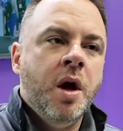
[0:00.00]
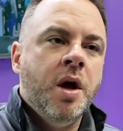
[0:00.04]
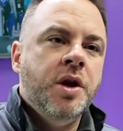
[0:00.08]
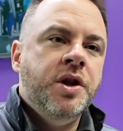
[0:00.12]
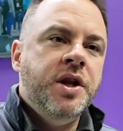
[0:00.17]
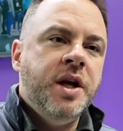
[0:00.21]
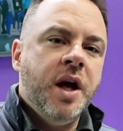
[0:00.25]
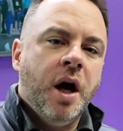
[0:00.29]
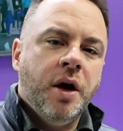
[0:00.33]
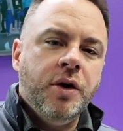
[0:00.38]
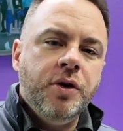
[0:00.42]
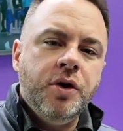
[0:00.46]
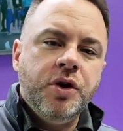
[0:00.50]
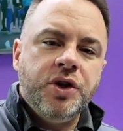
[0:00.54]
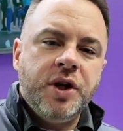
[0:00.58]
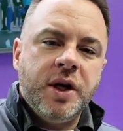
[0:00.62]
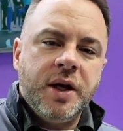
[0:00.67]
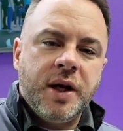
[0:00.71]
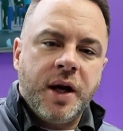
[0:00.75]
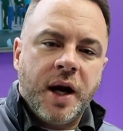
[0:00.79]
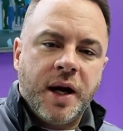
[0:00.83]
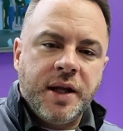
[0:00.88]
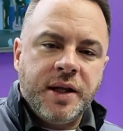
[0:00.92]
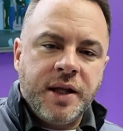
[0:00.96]
The other
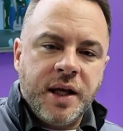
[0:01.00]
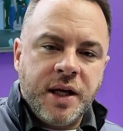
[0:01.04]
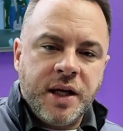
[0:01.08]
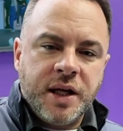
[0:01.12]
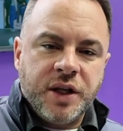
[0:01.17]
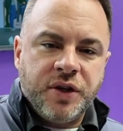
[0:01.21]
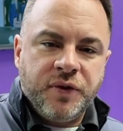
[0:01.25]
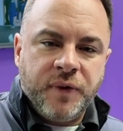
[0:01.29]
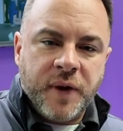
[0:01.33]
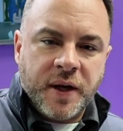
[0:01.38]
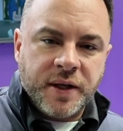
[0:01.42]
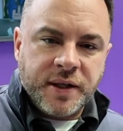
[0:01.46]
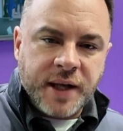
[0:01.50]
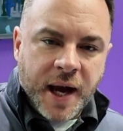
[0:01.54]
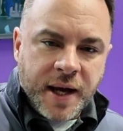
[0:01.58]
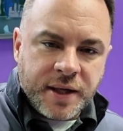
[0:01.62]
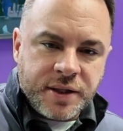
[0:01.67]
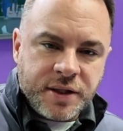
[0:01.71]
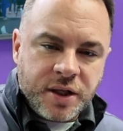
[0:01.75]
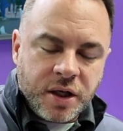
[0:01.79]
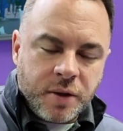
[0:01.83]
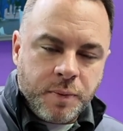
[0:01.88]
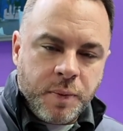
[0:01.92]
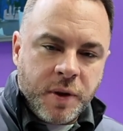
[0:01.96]
thing that I think is
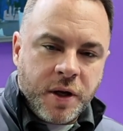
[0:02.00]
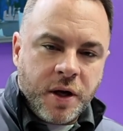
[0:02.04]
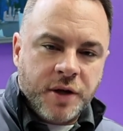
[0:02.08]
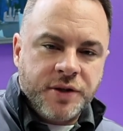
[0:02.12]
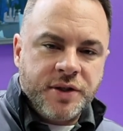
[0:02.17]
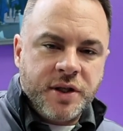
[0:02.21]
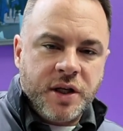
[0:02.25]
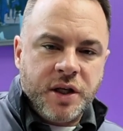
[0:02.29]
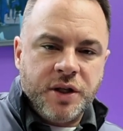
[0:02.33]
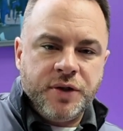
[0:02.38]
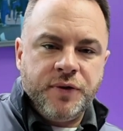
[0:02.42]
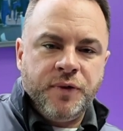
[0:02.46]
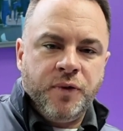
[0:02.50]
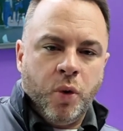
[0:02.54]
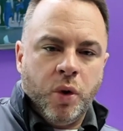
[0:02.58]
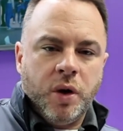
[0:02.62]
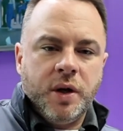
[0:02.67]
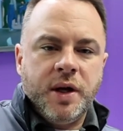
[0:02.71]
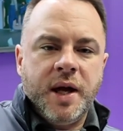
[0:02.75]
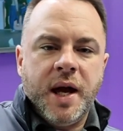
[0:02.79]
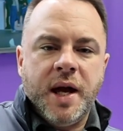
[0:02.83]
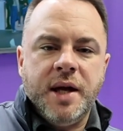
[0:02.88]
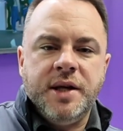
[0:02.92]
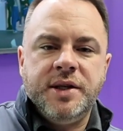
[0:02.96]
fantastic, because it is
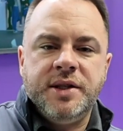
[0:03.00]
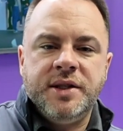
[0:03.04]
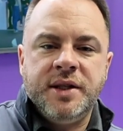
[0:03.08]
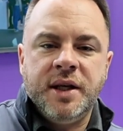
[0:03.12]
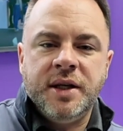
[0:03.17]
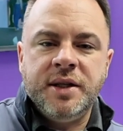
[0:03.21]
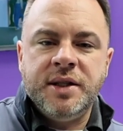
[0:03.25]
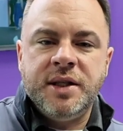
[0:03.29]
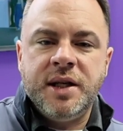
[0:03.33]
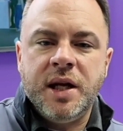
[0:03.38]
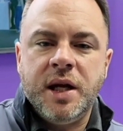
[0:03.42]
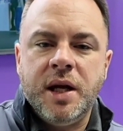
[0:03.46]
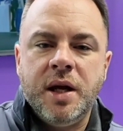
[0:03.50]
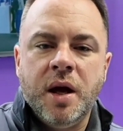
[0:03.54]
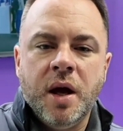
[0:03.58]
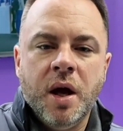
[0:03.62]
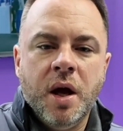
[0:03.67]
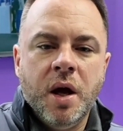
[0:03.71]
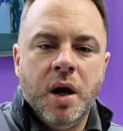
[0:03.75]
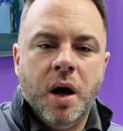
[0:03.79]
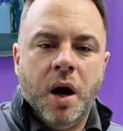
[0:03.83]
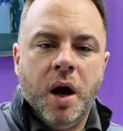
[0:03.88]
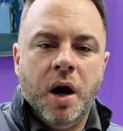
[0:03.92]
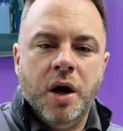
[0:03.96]
4K 60,
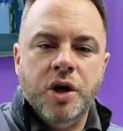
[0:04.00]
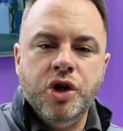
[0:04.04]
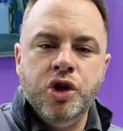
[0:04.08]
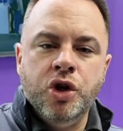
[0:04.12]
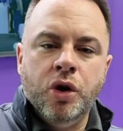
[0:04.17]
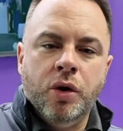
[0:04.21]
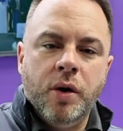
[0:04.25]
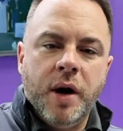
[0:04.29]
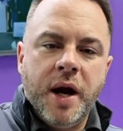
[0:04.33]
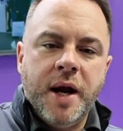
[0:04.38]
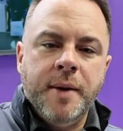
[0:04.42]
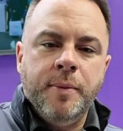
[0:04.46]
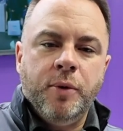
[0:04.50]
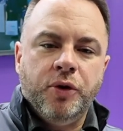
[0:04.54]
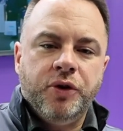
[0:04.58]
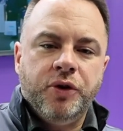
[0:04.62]
you're able